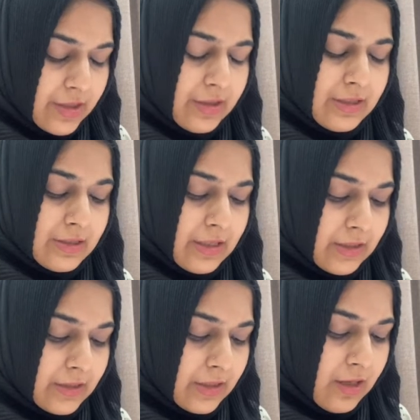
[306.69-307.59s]
here is
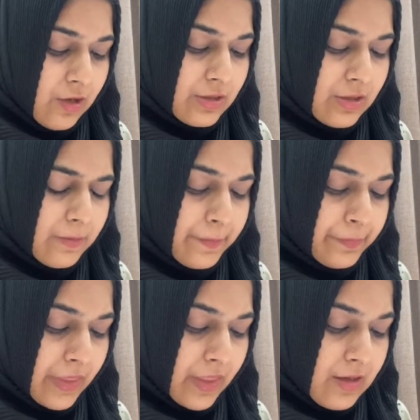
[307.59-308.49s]

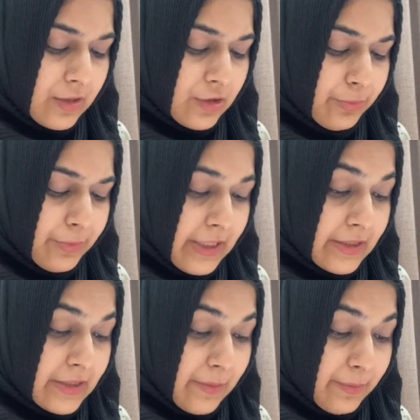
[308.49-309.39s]
80,000.
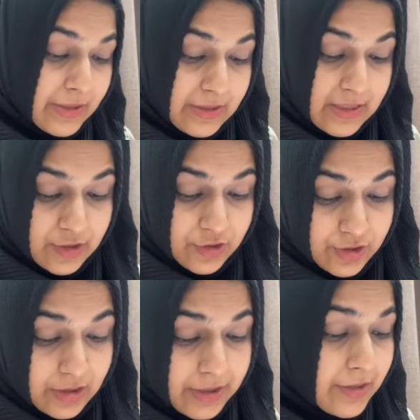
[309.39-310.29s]
Accumulated
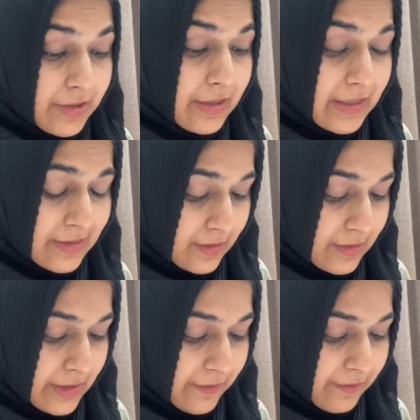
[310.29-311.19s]
depreciation here is
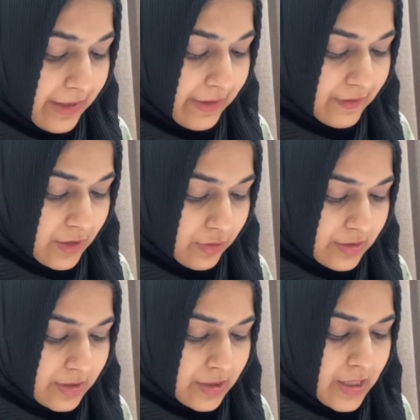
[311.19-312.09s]

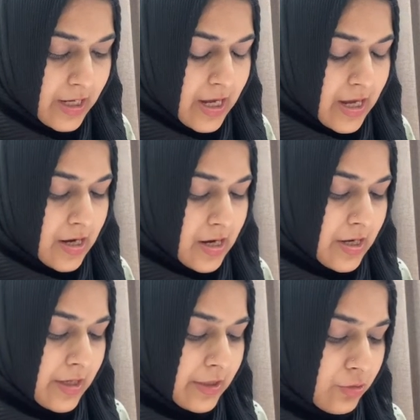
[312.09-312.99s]
35,000.
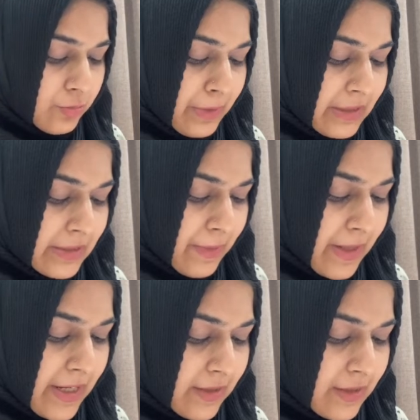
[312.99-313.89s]
You
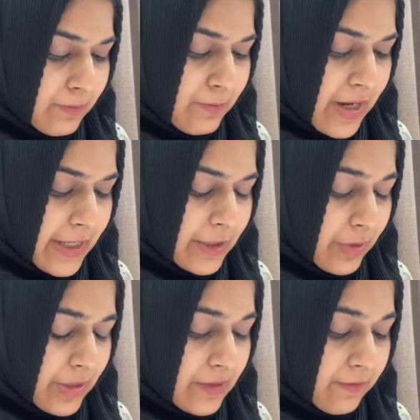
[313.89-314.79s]
multiply this by
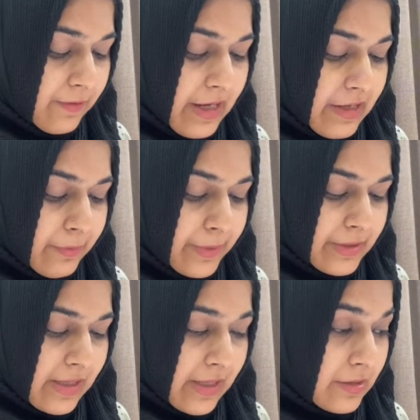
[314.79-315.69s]

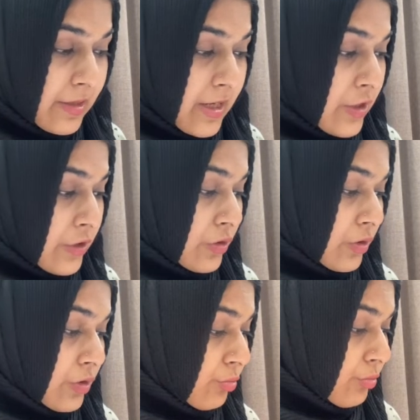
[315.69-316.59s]
25%. So
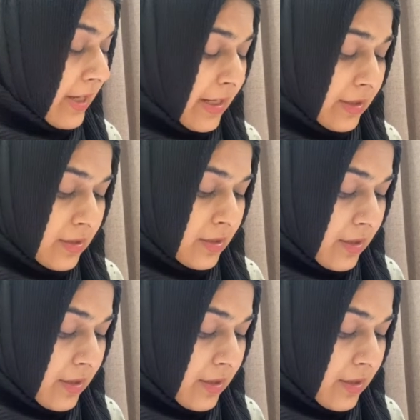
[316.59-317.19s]
you get